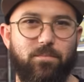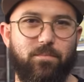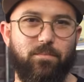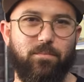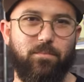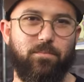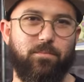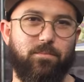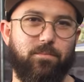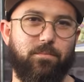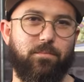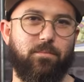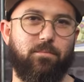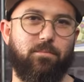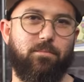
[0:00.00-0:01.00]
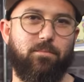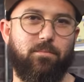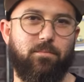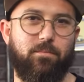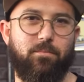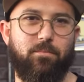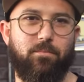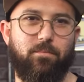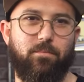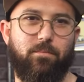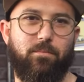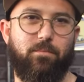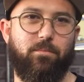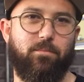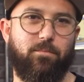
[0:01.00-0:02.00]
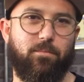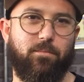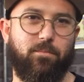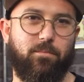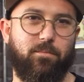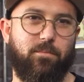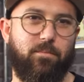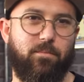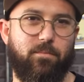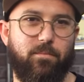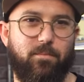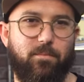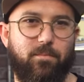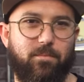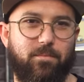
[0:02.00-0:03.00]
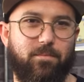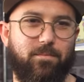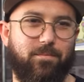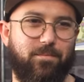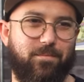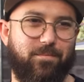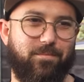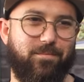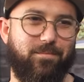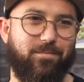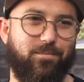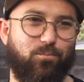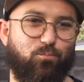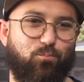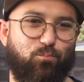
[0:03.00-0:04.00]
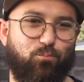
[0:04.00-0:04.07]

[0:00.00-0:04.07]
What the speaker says: The person shown says nothing.